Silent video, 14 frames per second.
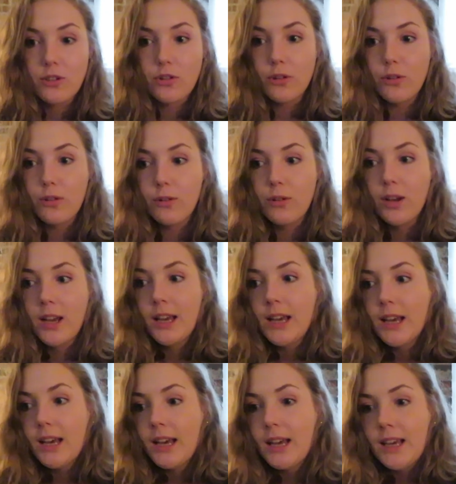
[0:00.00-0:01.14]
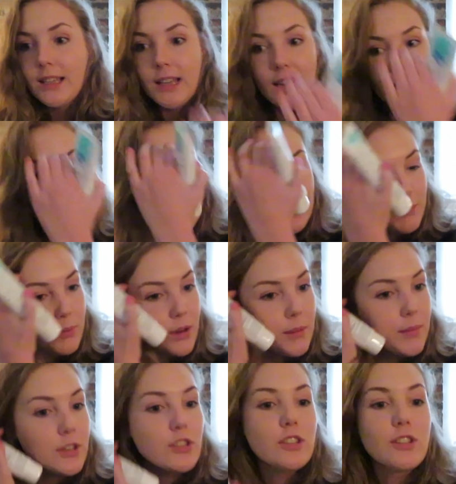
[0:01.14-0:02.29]
So yeah, pretty
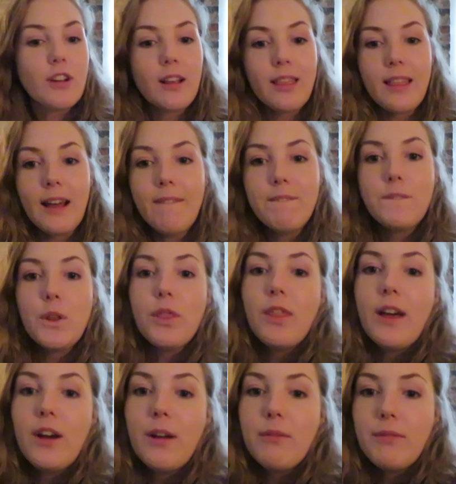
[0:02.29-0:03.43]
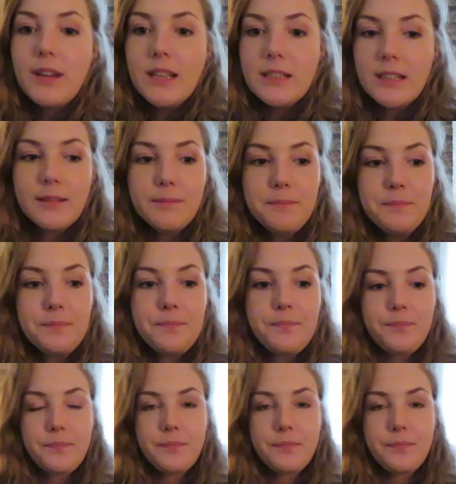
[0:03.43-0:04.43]
much just got that for that reason.